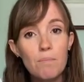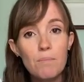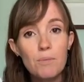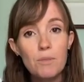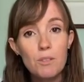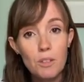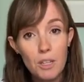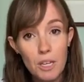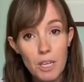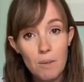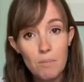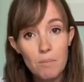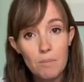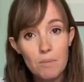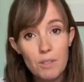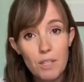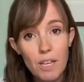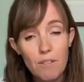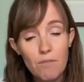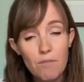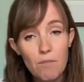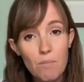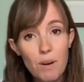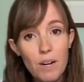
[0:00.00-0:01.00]
to keep them
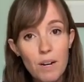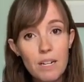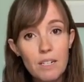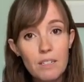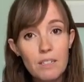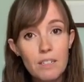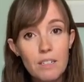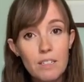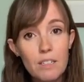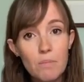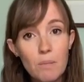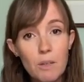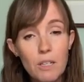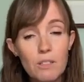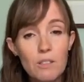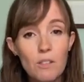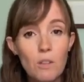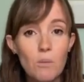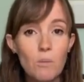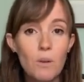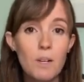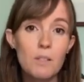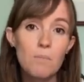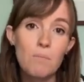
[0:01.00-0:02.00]
safe from predators, because
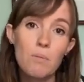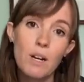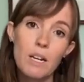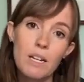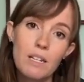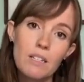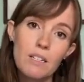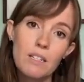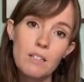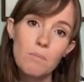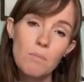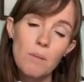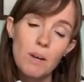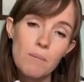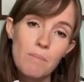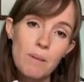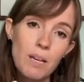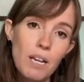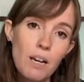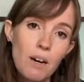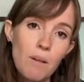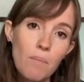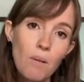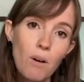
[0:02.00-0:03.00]
otherwise predators might
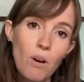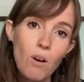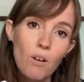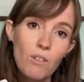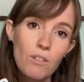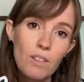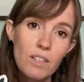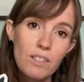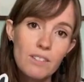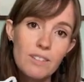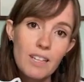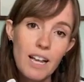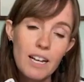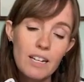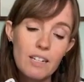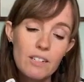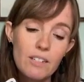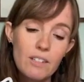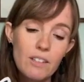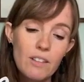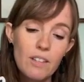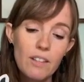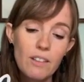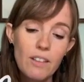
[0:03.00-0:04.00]
pick up on the
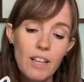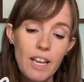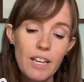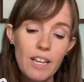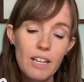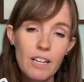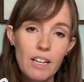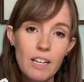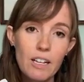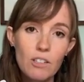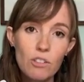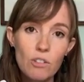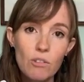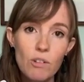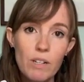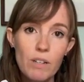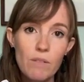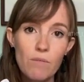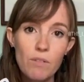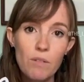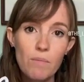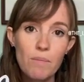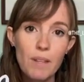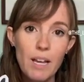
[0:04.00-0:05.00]
scent that they
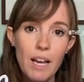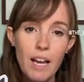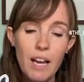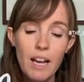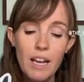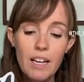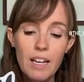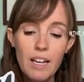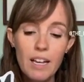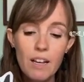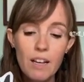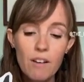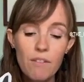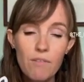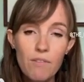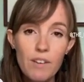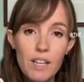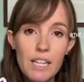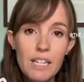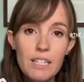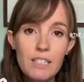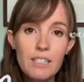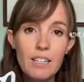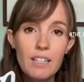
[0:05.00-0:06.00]
excrete from their
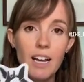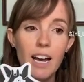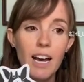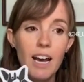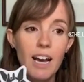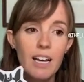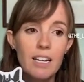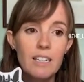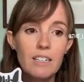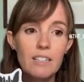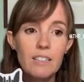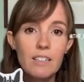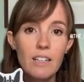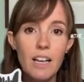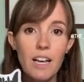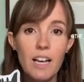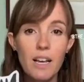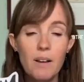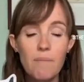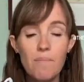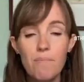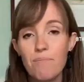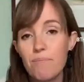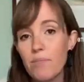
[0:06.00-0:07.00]
feet, and
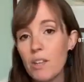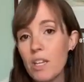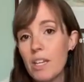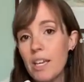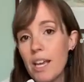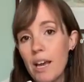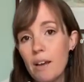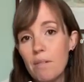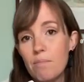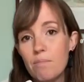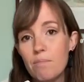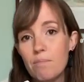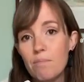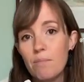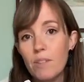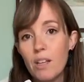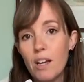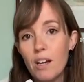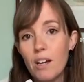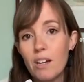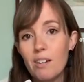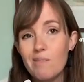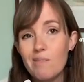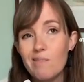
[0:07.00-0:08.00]

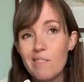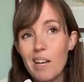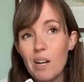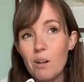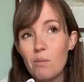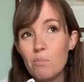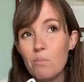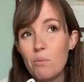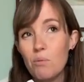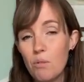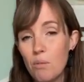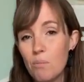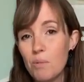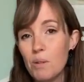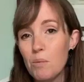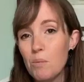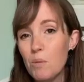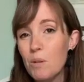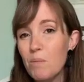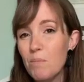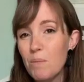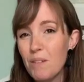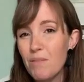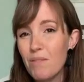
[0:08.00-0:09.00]
that probably
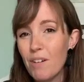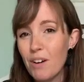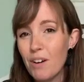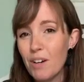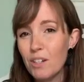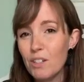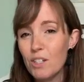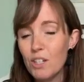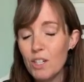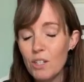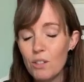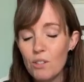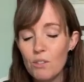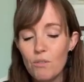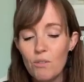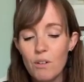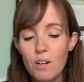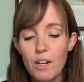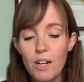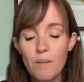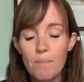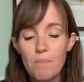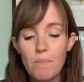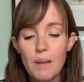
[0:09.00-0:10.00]
wouldn't be very good news for
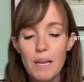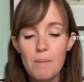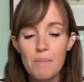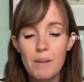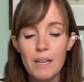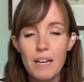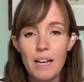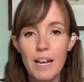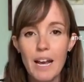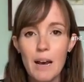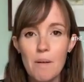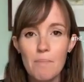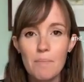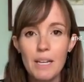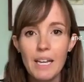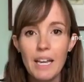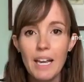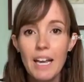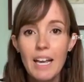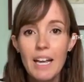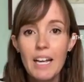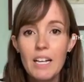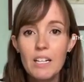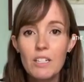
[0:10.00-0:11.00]
a baby okapi.
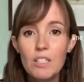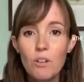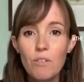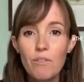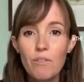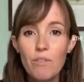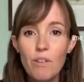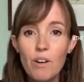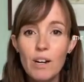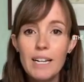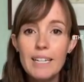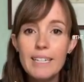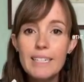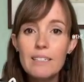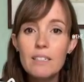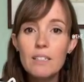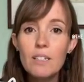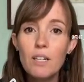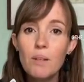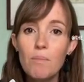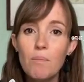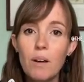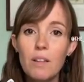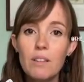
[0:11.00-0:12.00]
So for at least
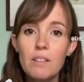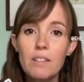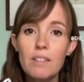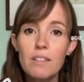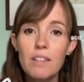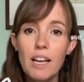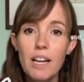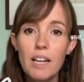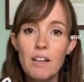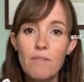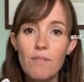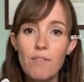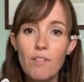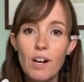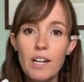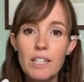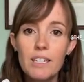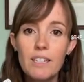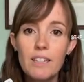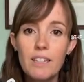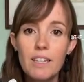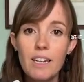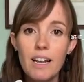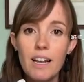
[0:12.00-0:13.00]
2 months they're
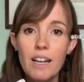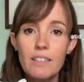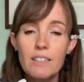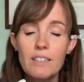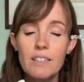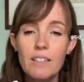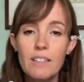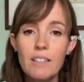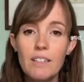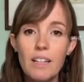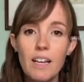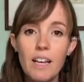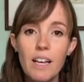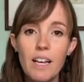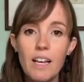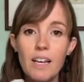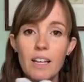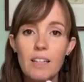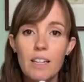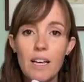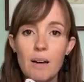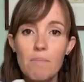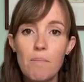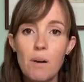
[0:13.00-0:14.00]
confined to the nest, and
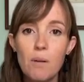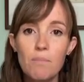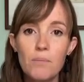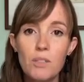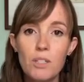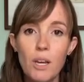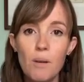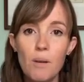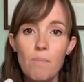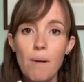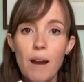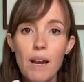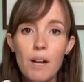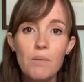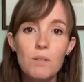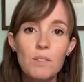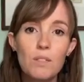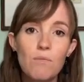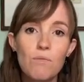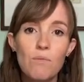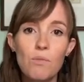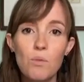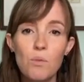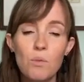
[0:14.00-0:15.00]
their mums go
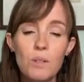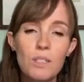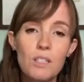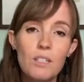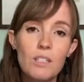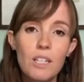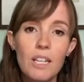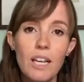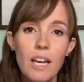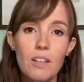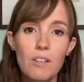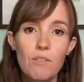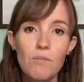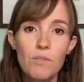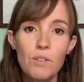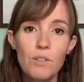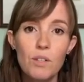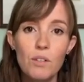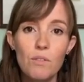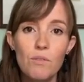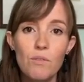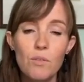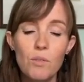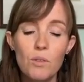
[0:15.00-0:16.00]
backwards and forwards to gather
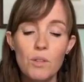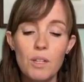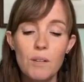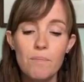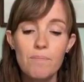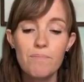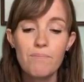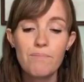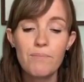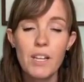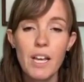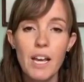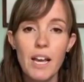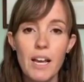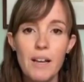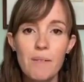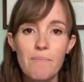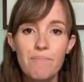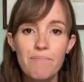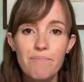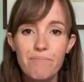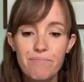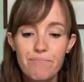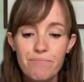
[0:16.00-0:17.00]
food for them
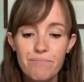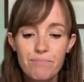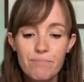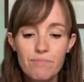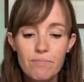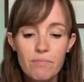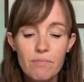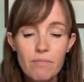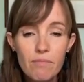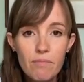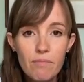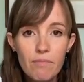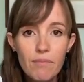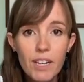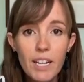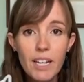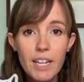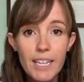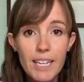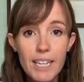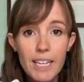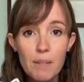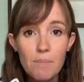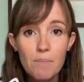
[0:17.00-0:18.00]
and
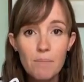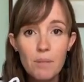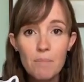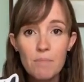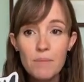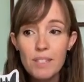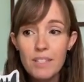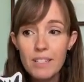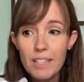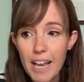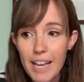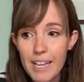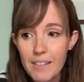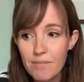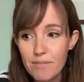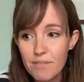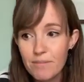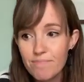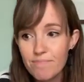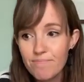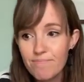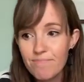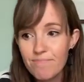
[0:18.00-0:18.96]
keep them safe.